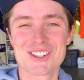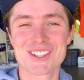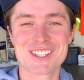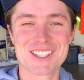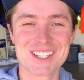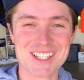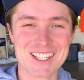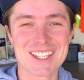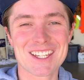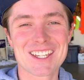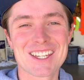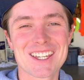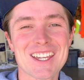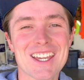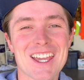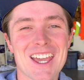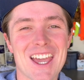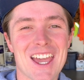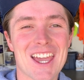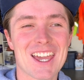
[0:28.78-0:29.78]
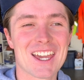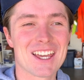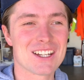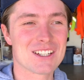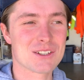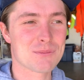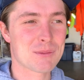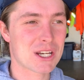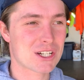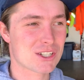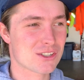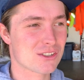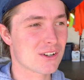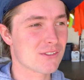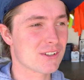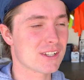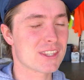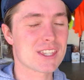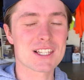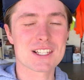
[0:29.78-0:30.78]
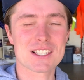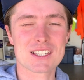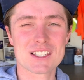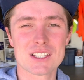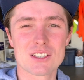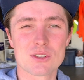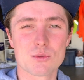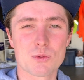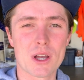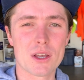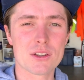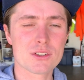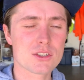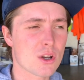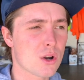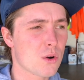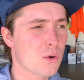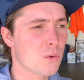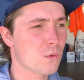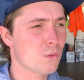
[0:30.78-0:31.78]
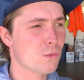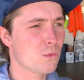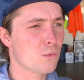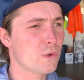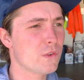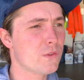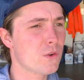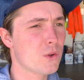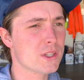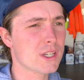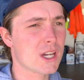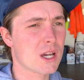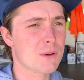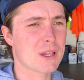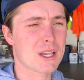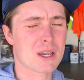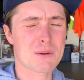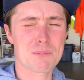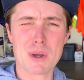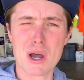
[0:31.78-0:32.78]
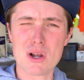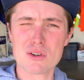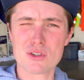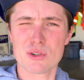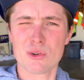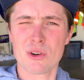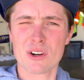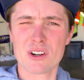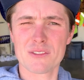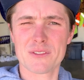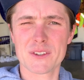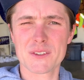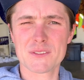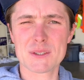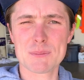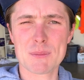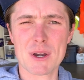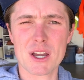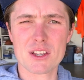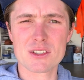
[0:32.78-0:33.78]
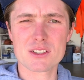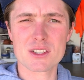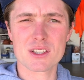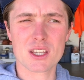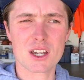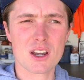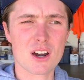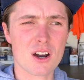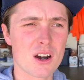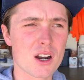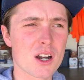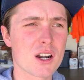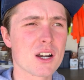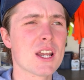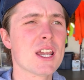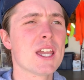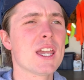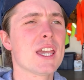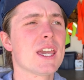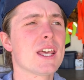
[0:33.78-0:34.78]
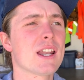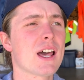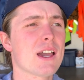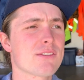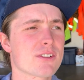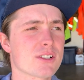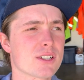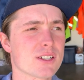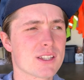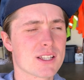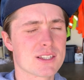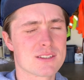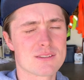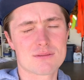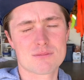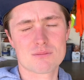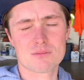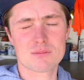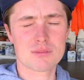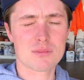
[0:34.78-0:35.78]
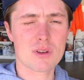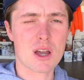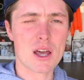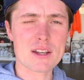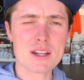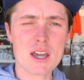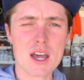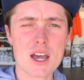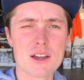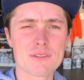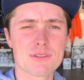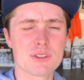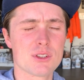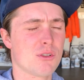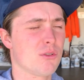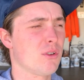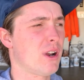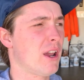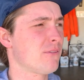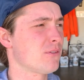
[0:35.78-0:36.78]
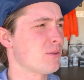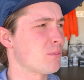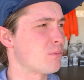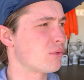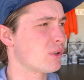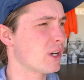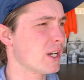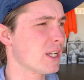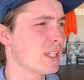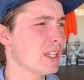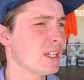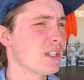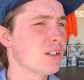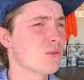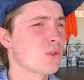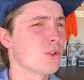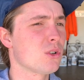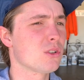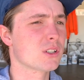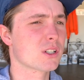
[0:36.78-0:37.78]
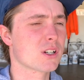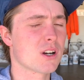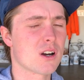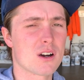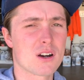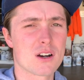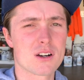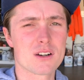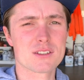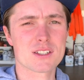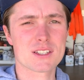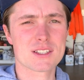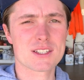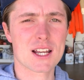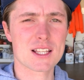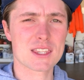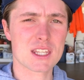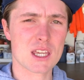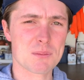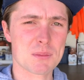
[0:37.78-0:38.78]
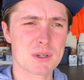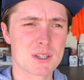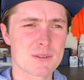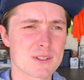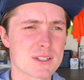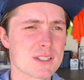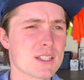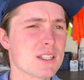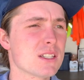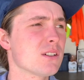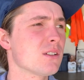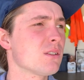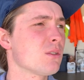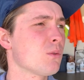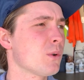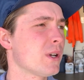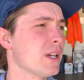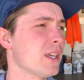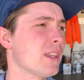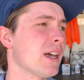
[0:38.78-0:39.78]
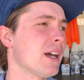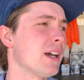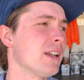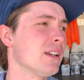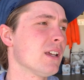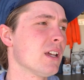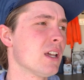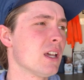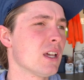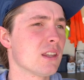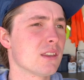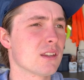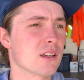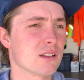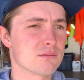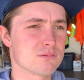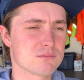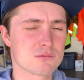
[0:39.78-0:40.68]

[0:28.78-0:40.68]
zinc and to make sure everything's seated well. So we've only got like about 250 miles on the car, and I've heard that's enough. You don't have to break in roller cars. It's not that big of a deal the way that the